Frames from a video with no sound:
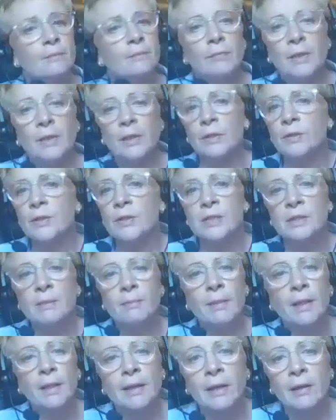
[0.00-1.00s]
My goodness, the
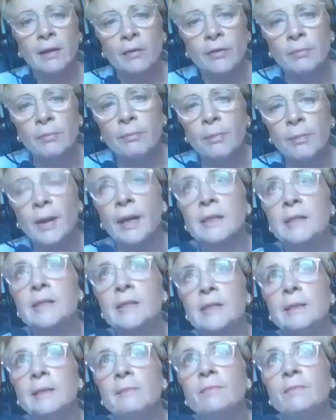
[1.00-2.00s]
mental health impact
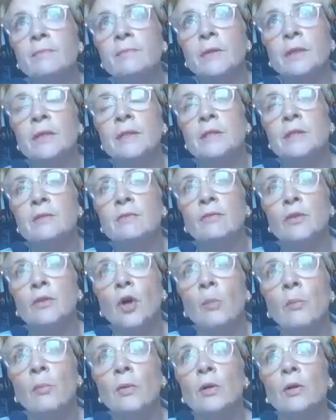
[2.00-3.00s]
is
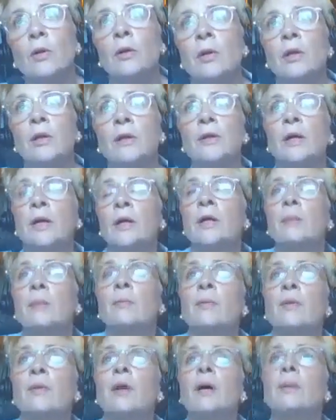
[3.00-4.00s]
phenomenal. And a
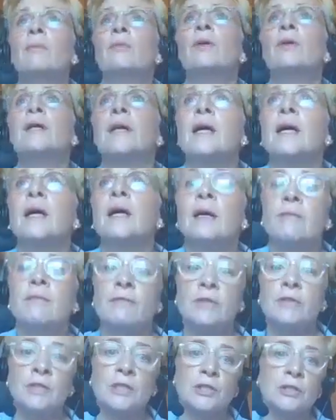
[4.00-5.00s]
primary care
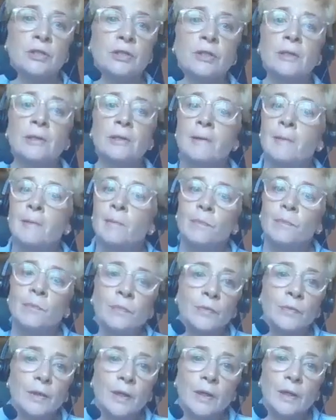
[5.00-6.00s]
physician
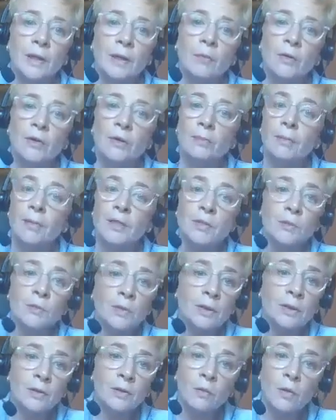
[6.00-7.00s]
with the best
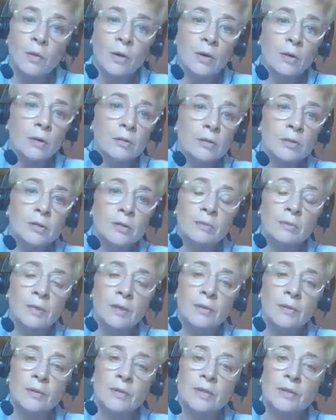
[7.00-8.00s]
will in the world, my
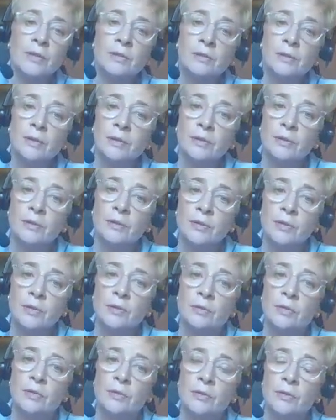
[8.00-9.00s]
goodness,
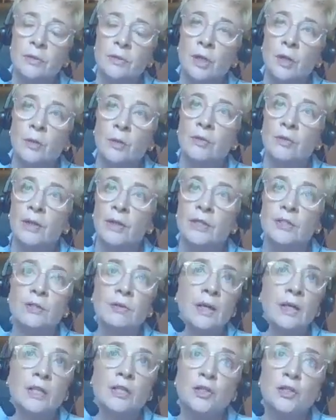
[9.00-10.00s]
to cope with that. So
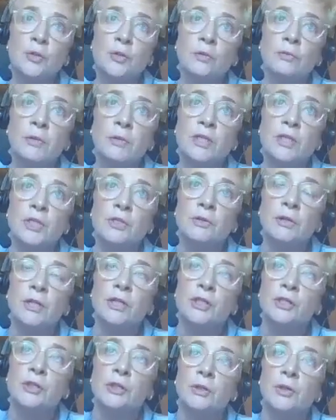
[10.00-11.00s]
that dual
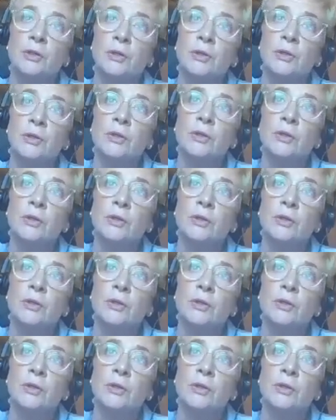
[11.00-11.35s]
registration